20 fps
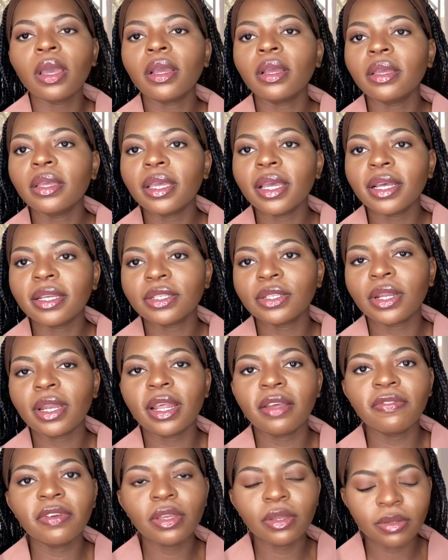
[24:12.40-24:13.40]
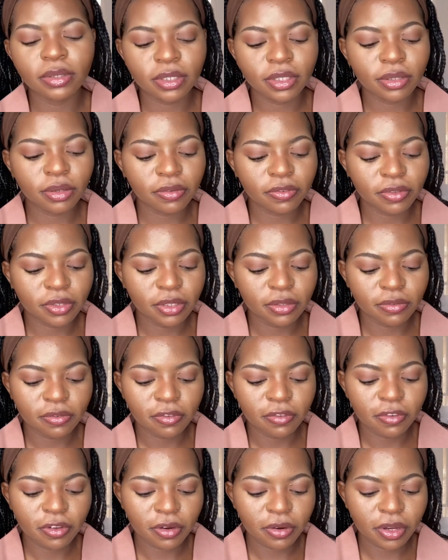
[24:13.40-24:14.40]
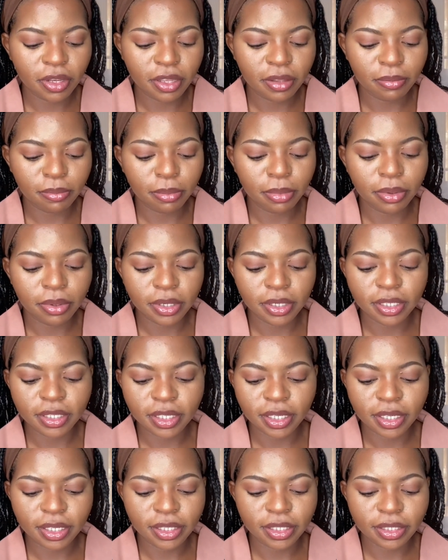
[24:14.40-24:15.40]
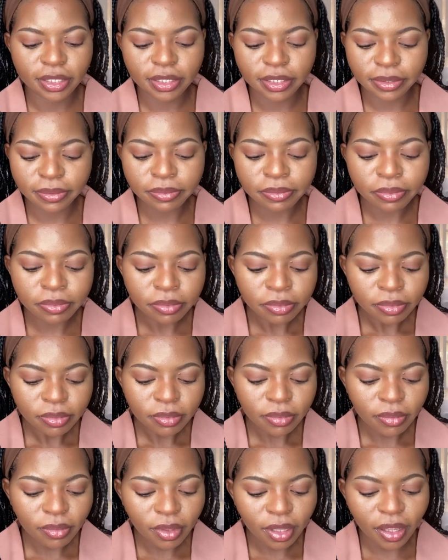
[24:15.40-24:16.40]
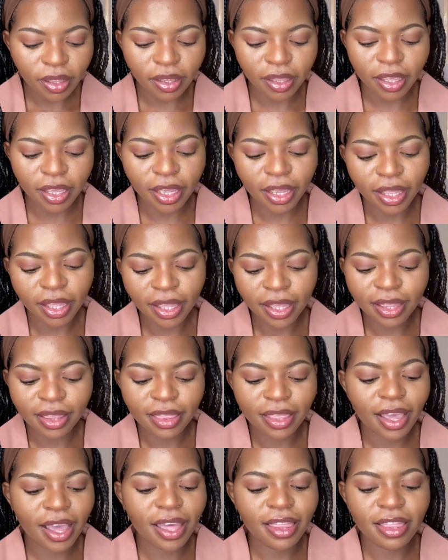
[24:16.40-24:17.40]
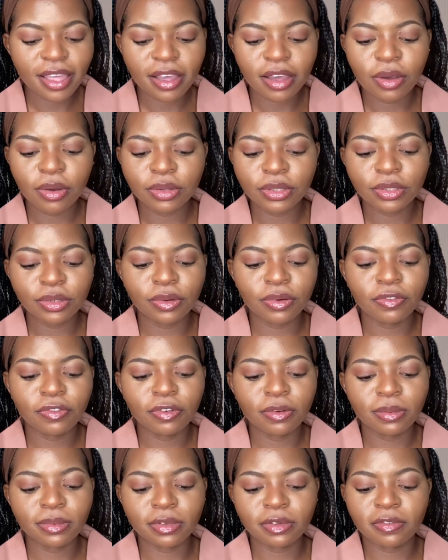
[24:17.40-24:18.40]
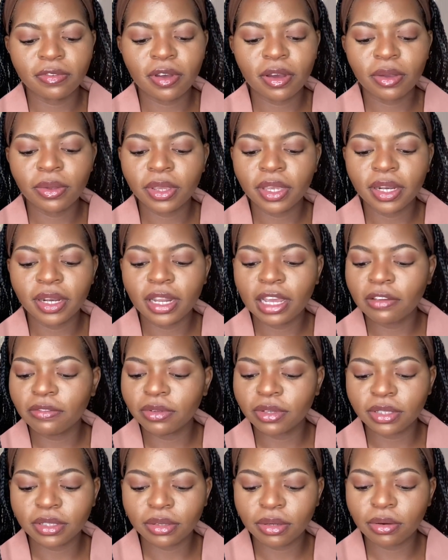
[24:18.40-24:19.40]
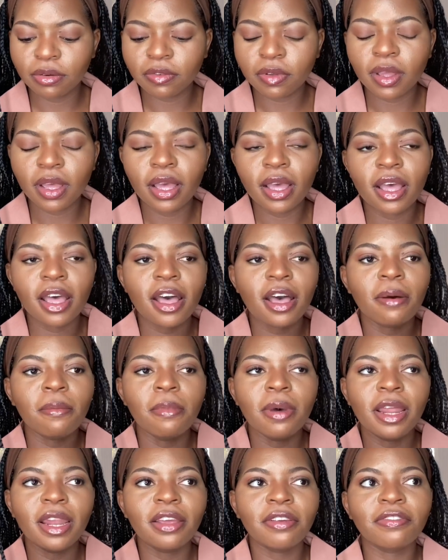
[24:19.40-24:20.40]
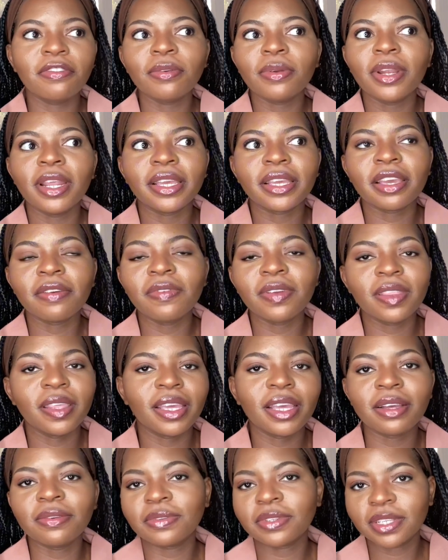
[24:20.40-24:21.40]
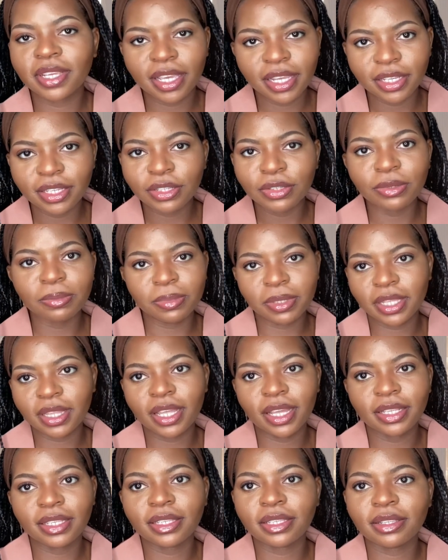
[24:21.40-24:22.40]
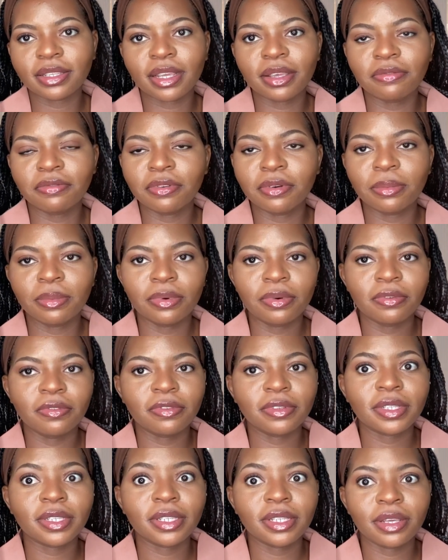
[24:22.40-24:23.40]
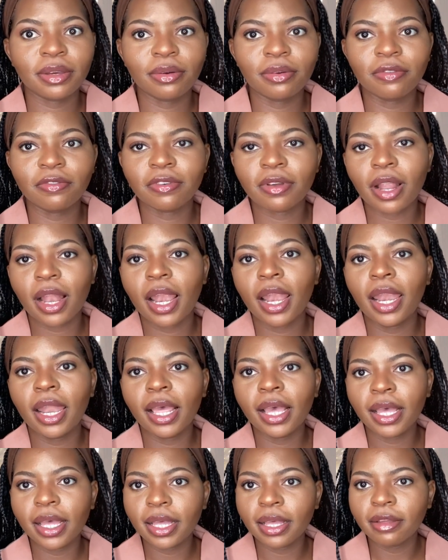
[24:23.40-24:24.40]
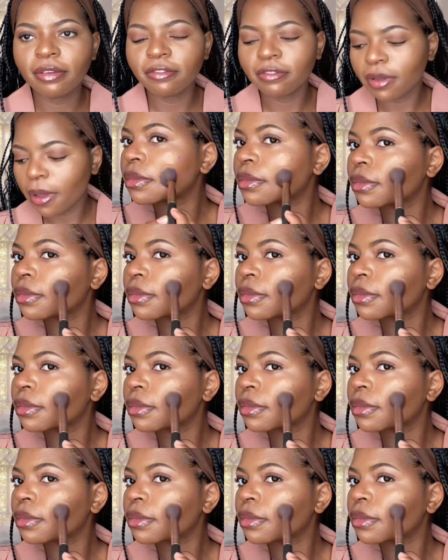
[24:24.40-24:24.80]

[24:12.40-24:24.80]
Yeah, so loving yourself is very important. Yeah, there are other also forms of how you can love yourself, but I feel like everything I've said, to me, that's a form of self-love.